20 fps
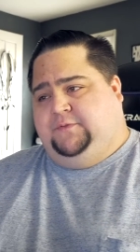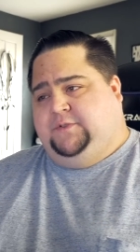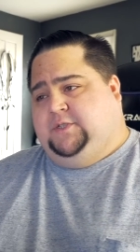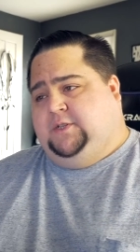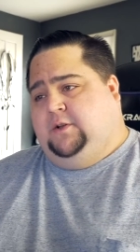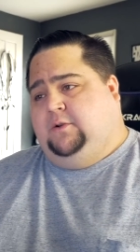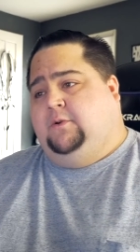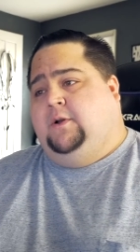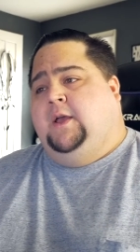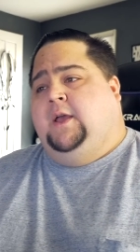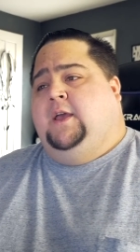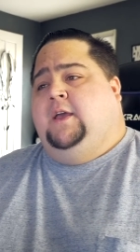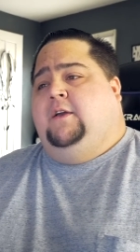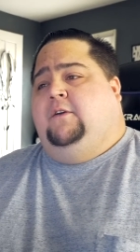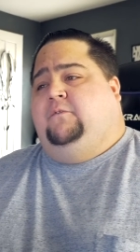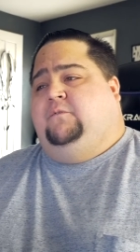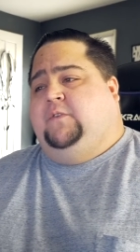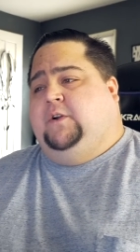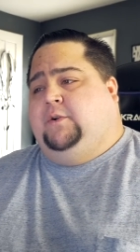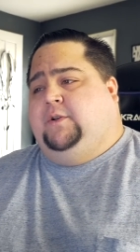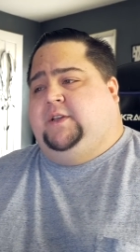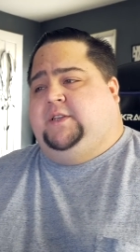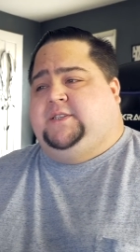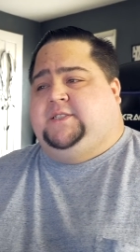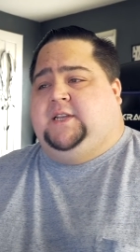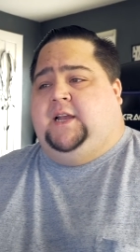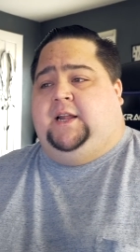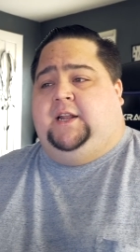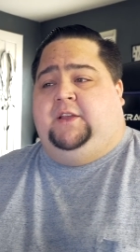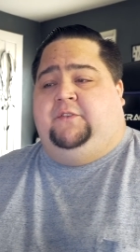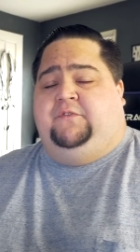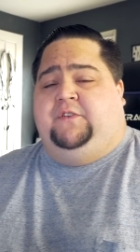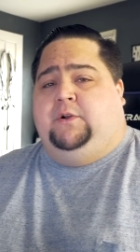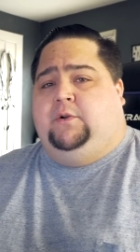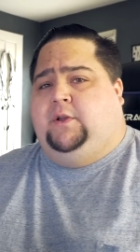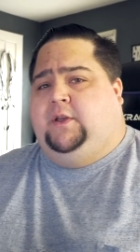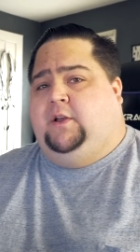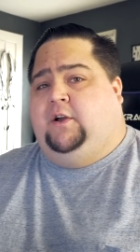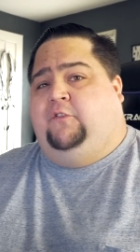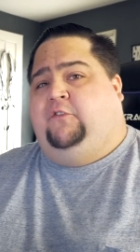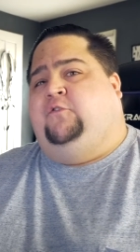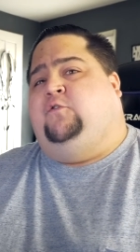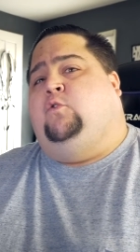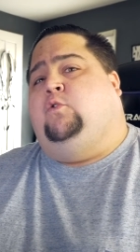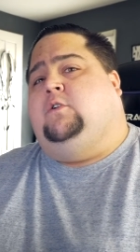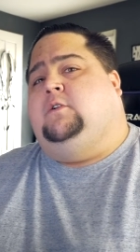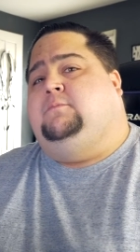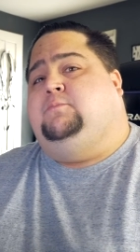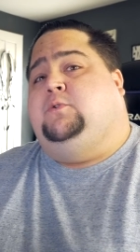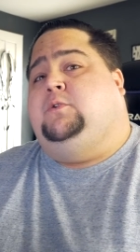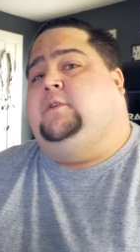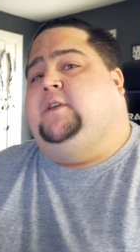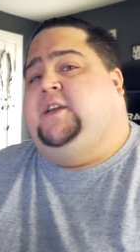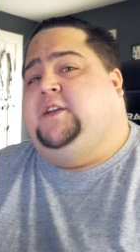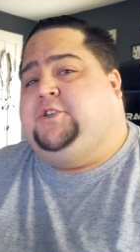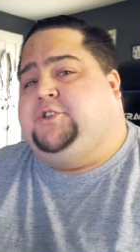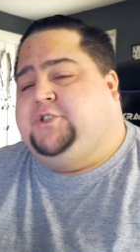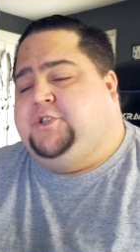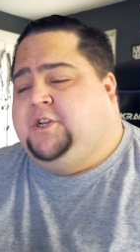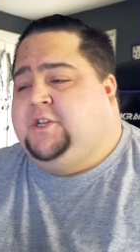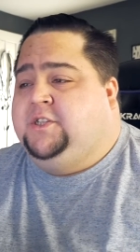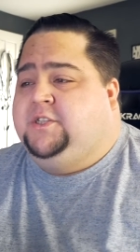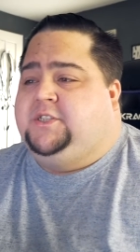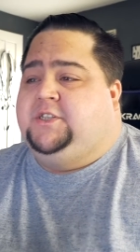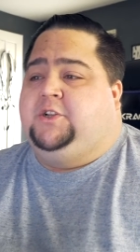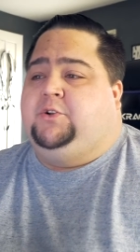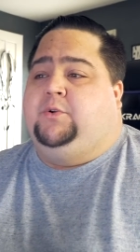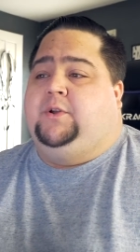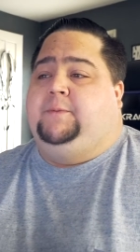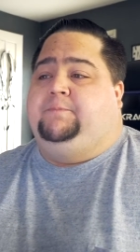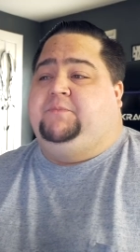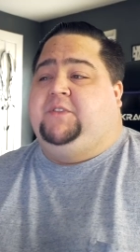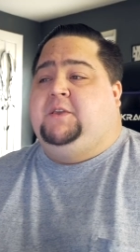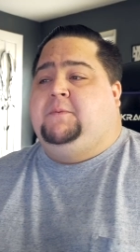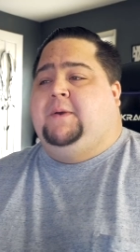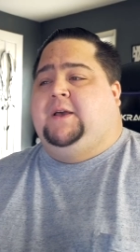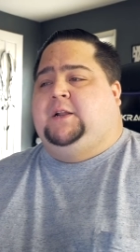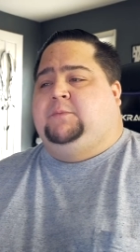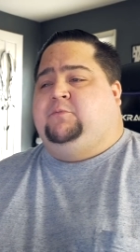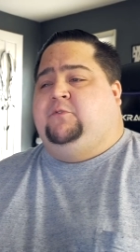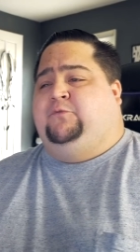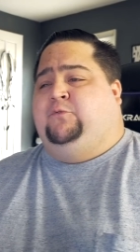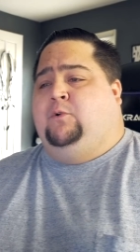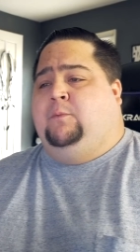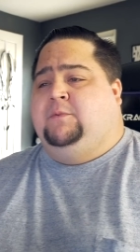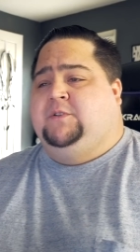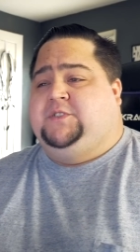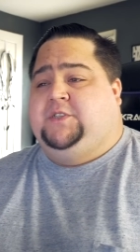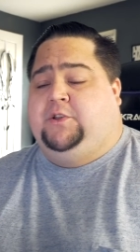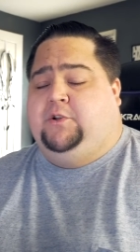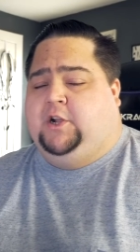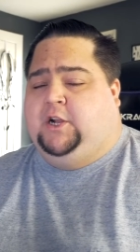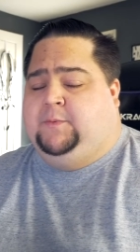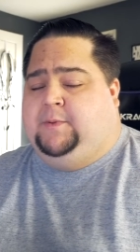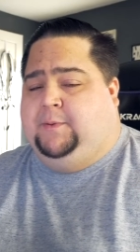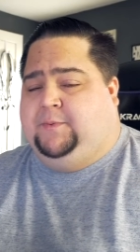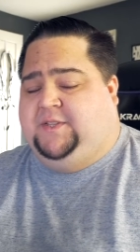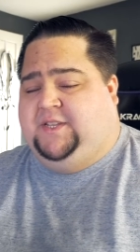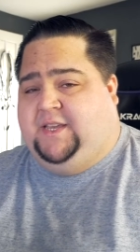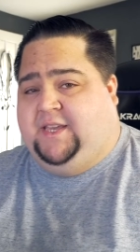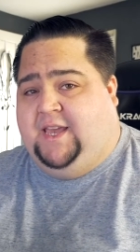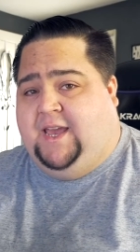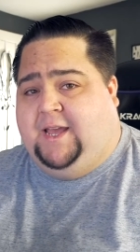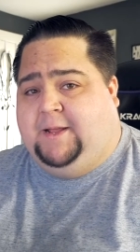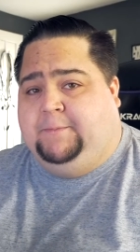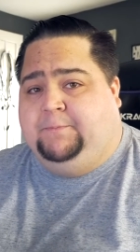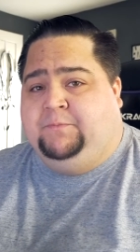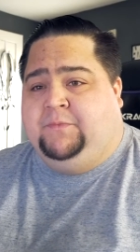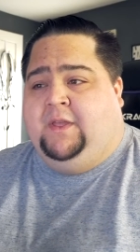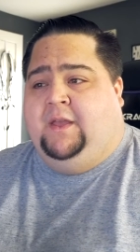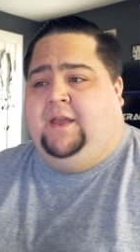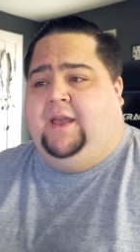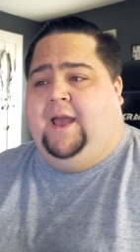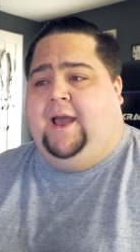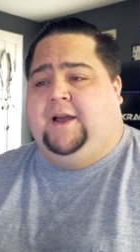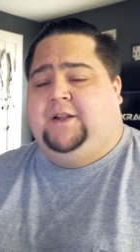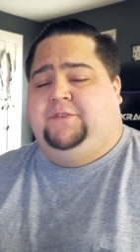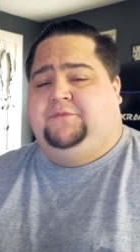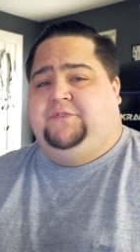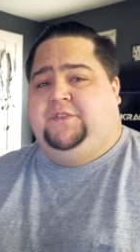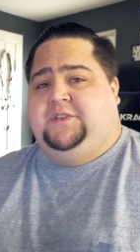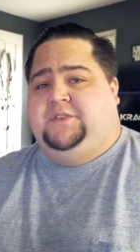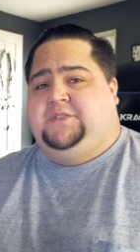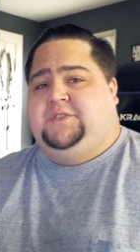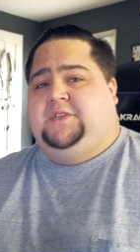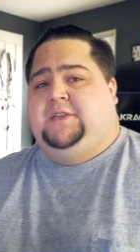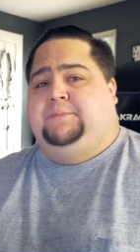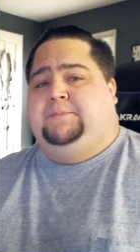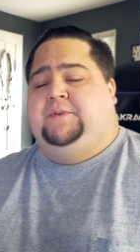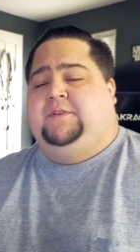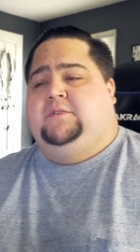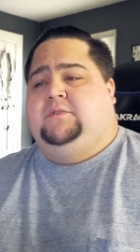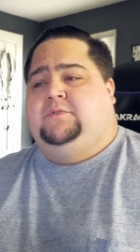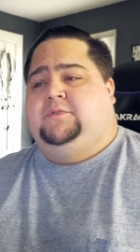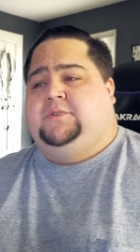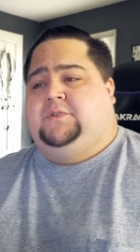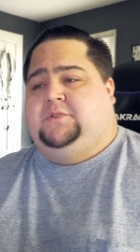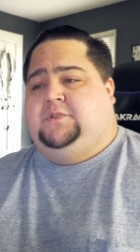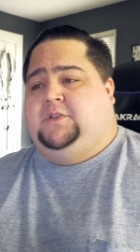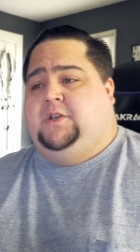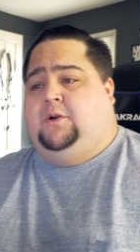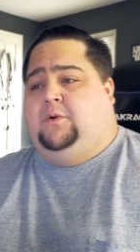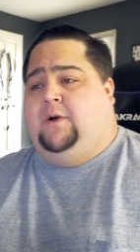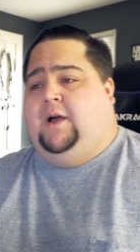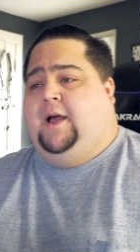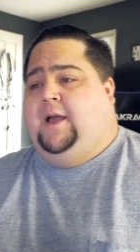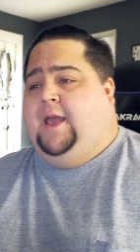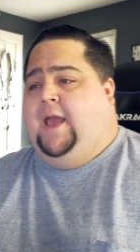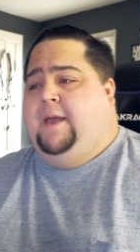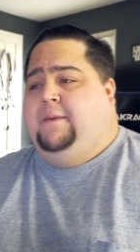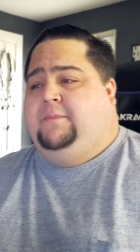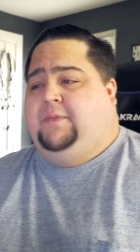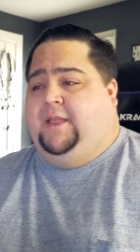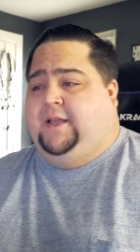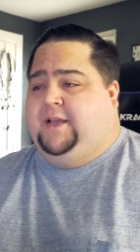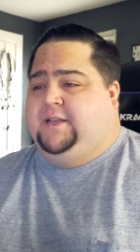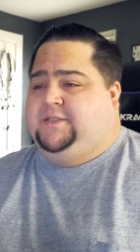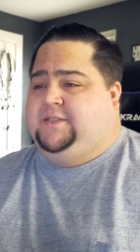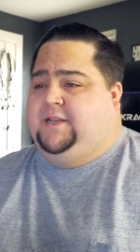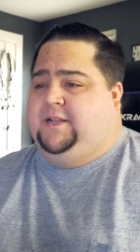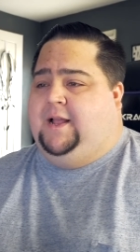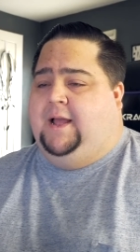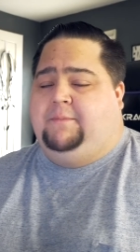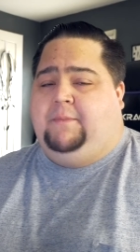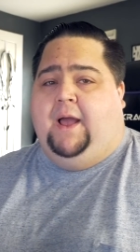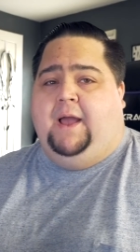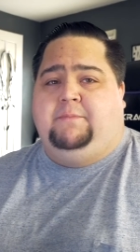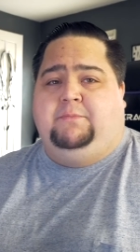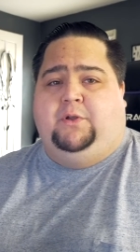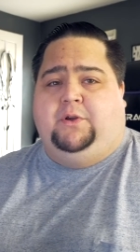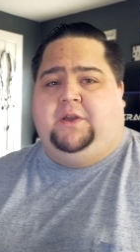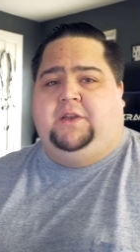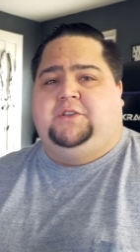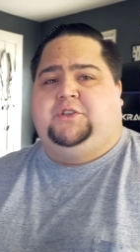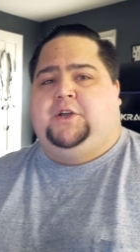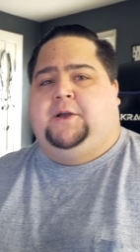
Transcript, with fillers: So very exciting, very affordable ish considering the amount of performance that you're going to be able to get out of these CPUs. So I am, like I said, I'm, I'm looking to